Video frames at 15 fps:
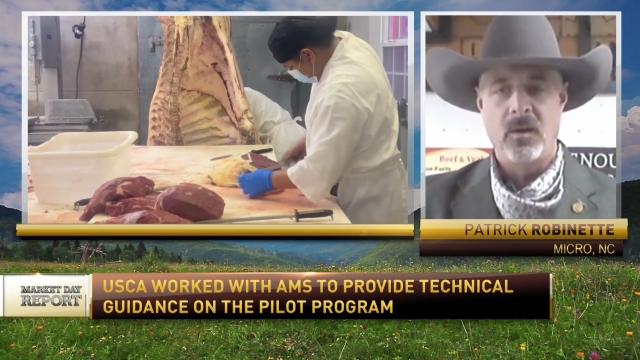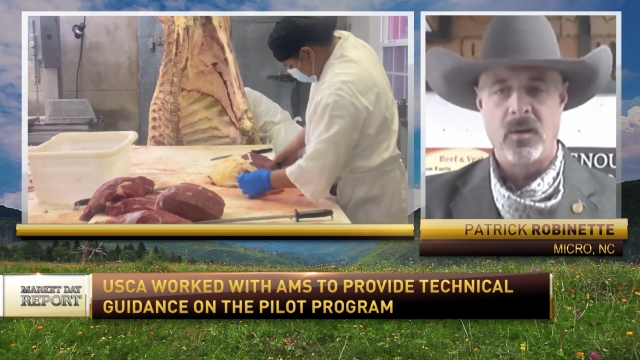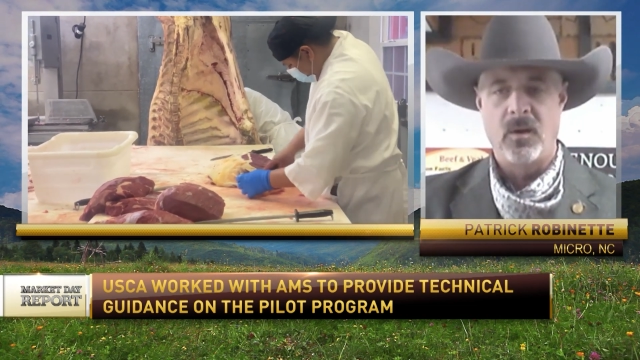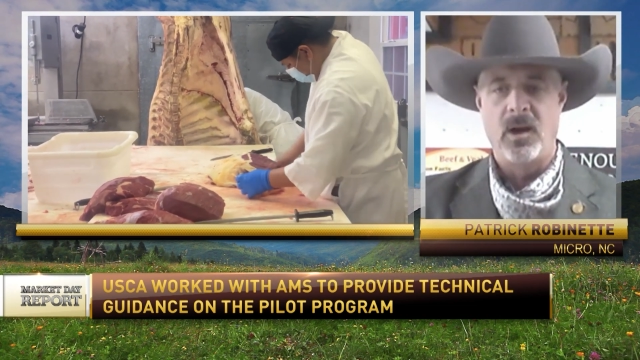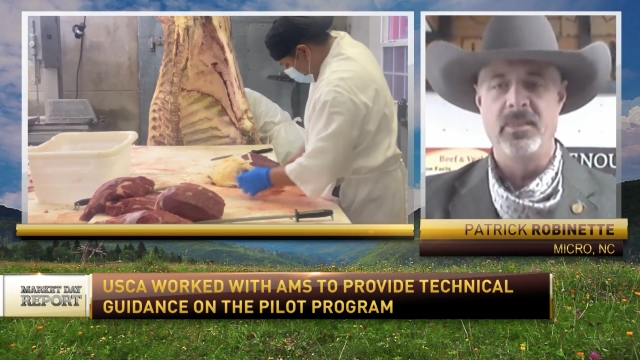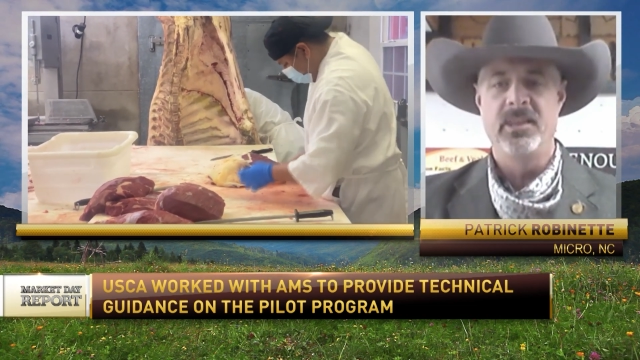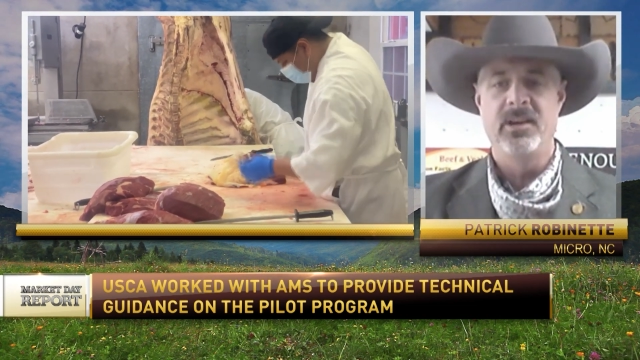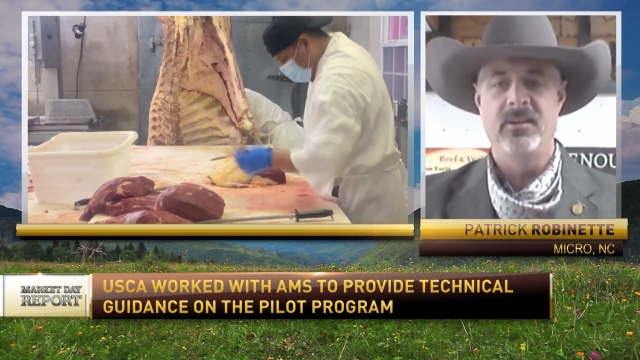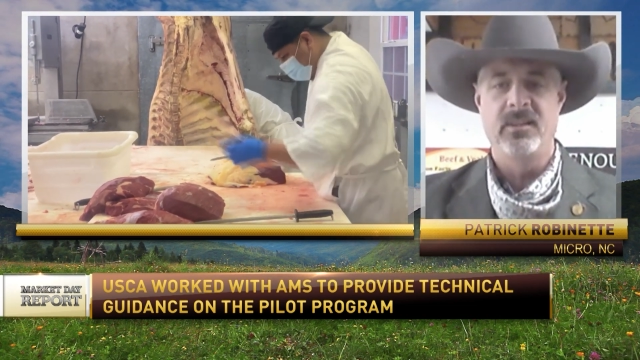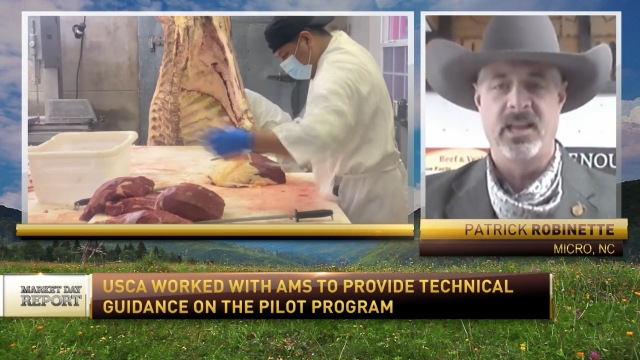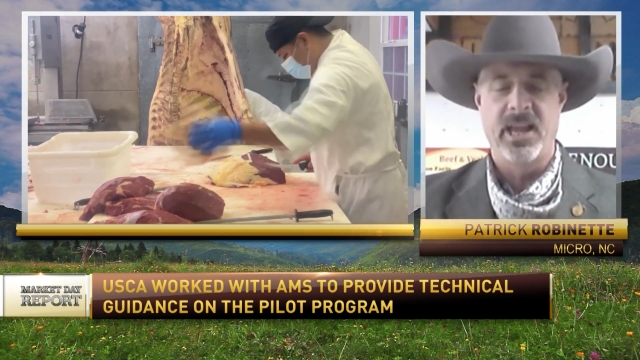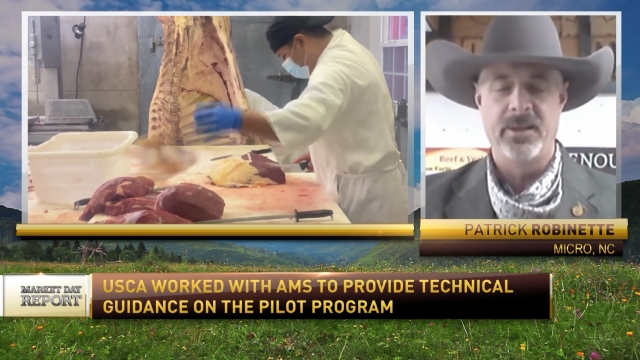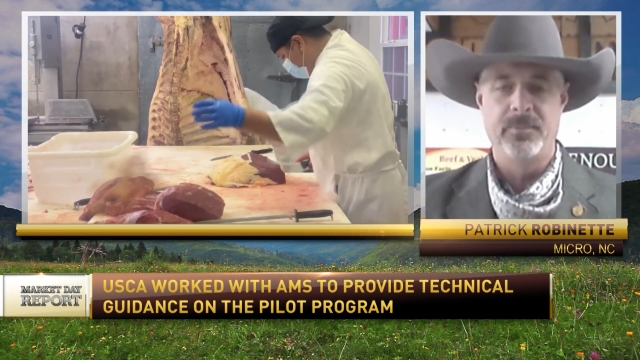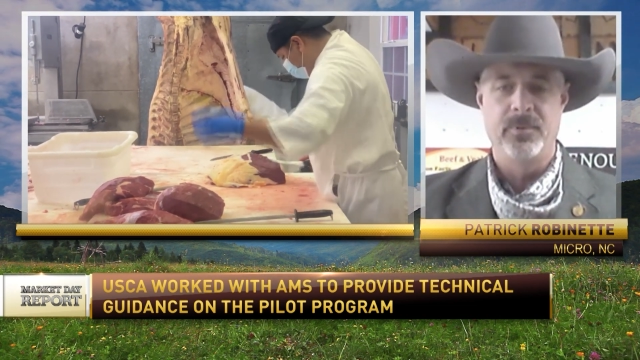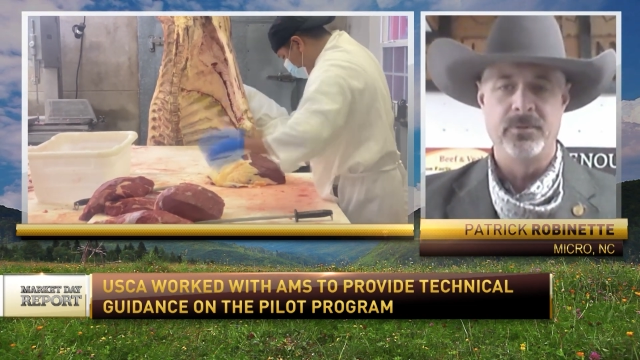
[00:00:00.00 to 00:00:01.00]
on their
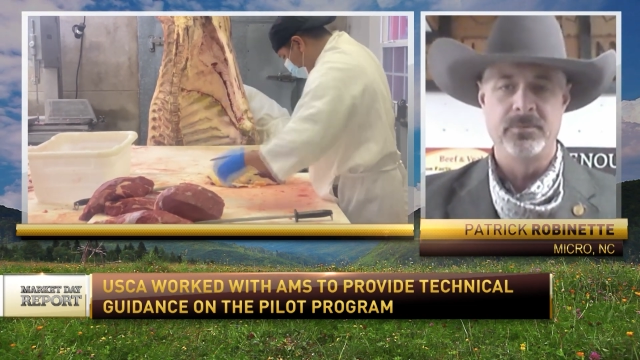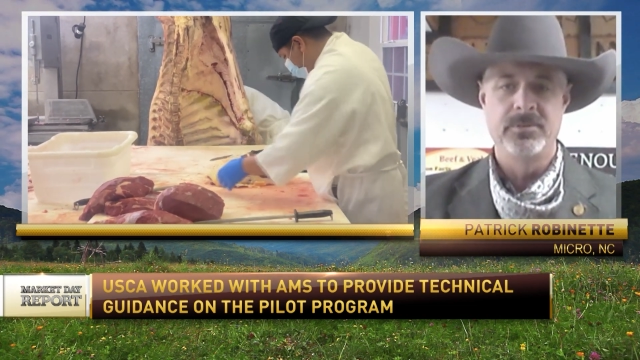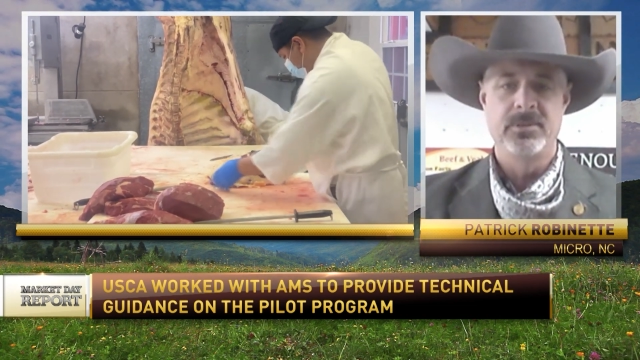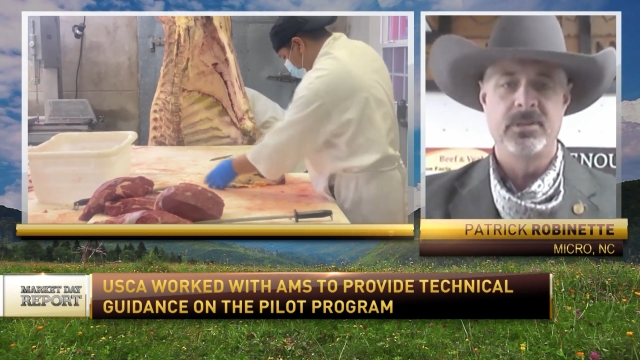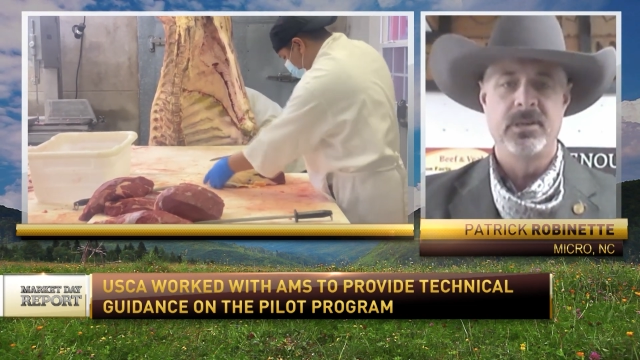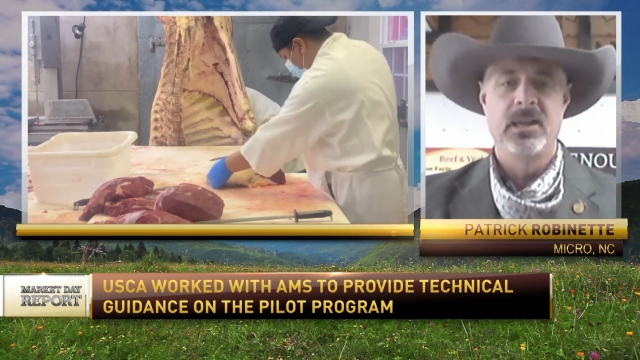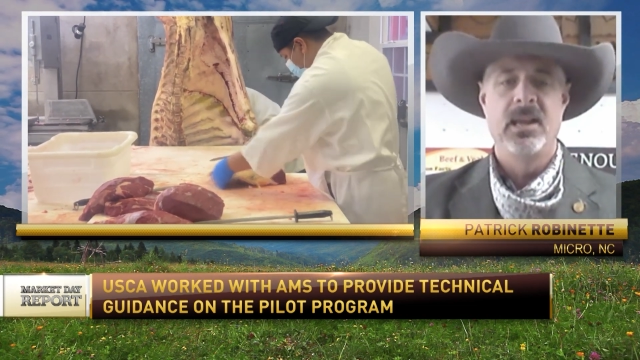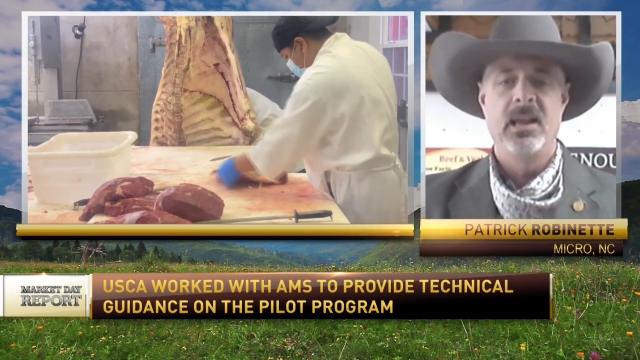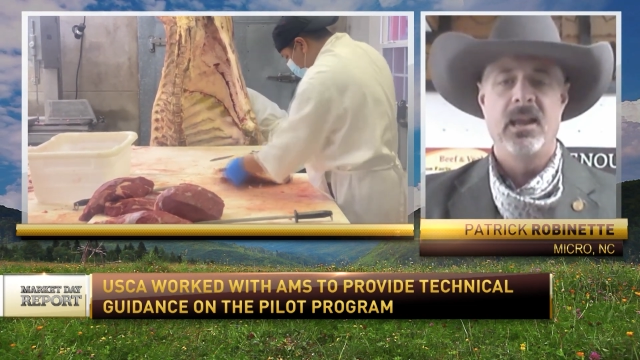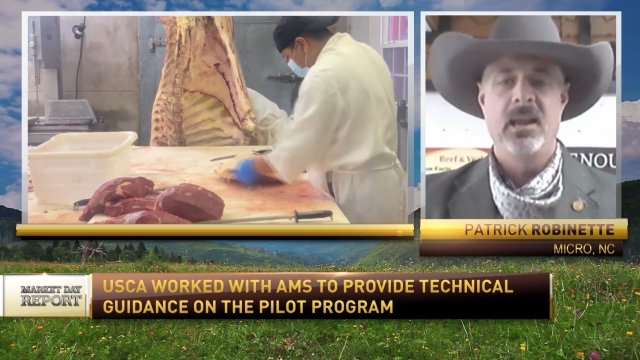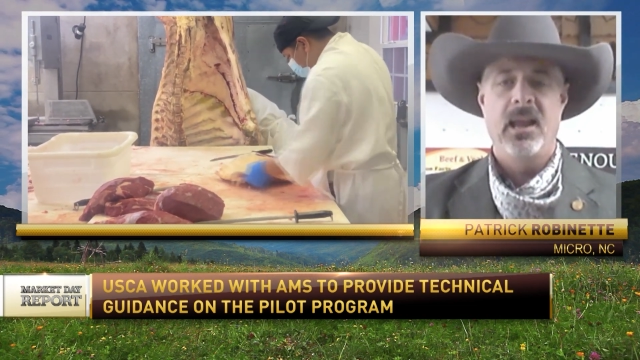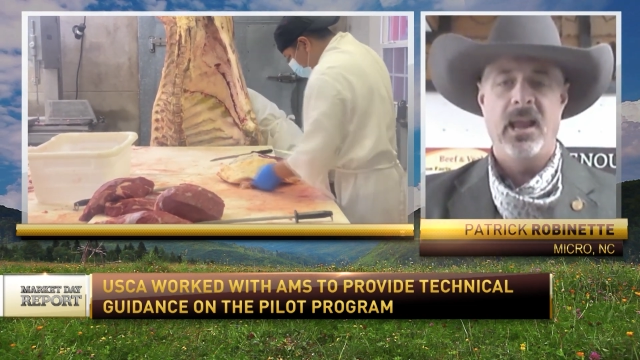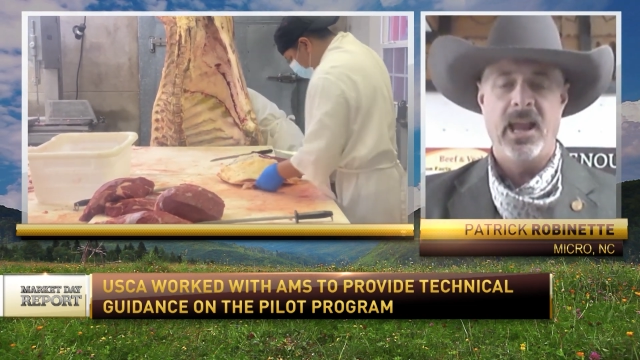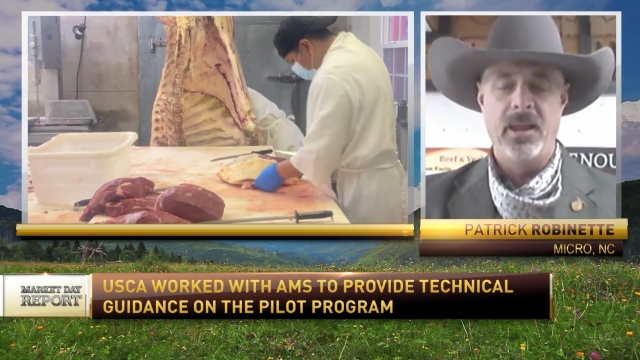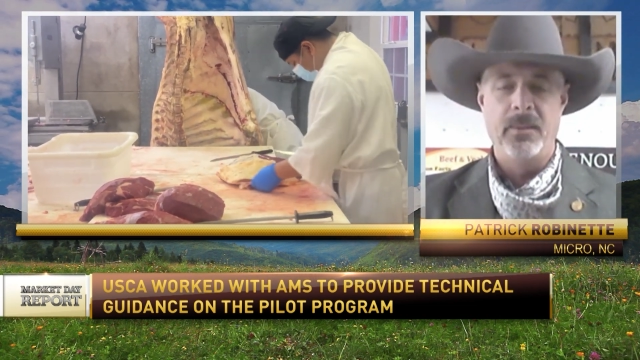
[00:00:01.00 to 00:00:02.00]
labels
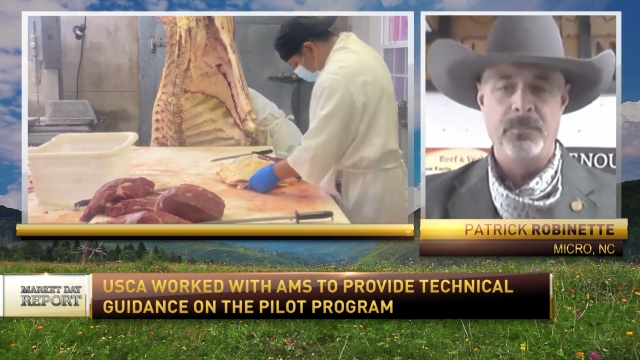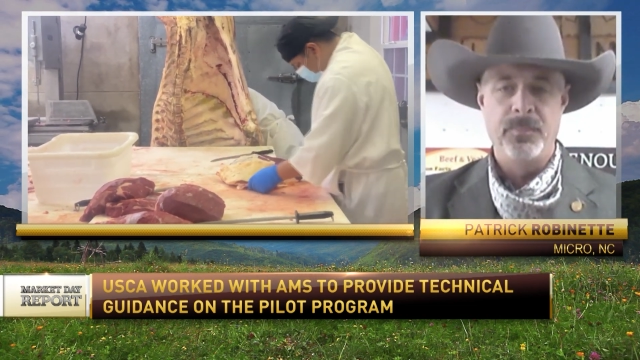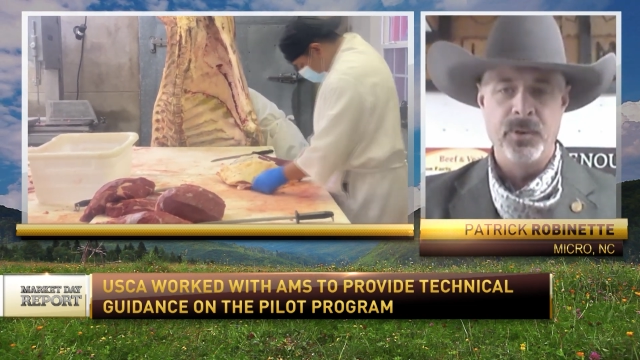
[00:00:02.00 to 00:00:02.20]
and